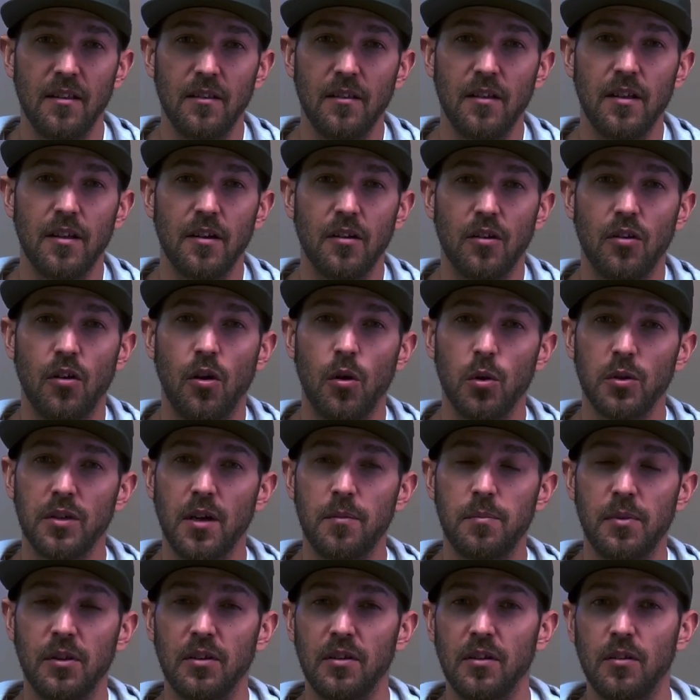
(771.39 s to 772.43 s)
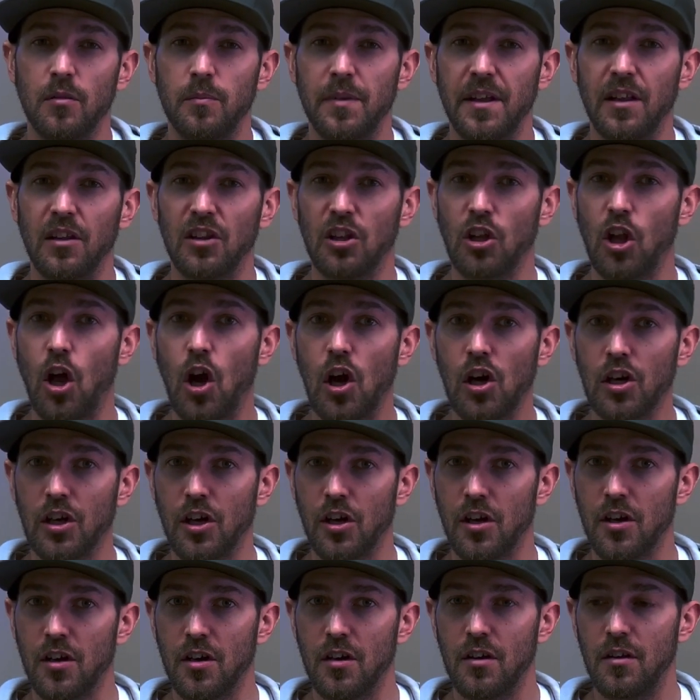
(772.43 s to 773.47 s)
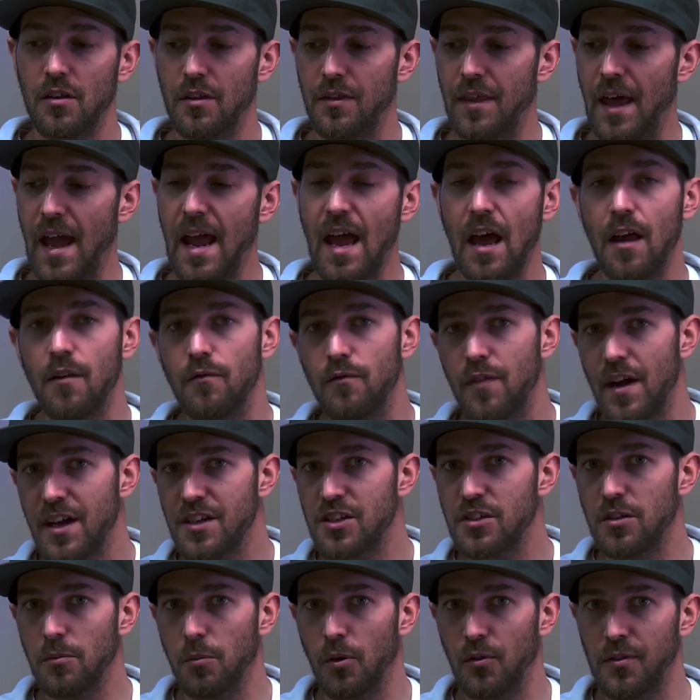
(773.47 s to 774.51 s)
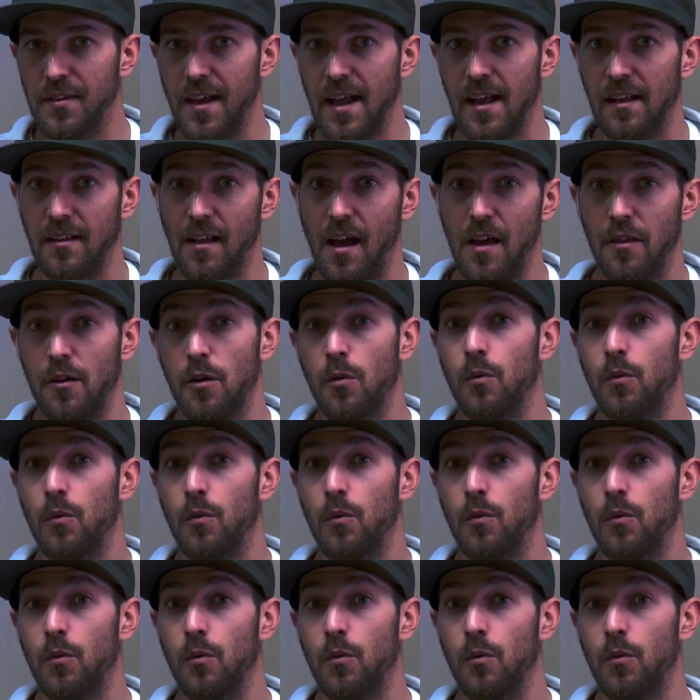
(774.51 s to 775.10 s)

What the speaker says: It'll hold up a little bit longer than vegetable tan leather,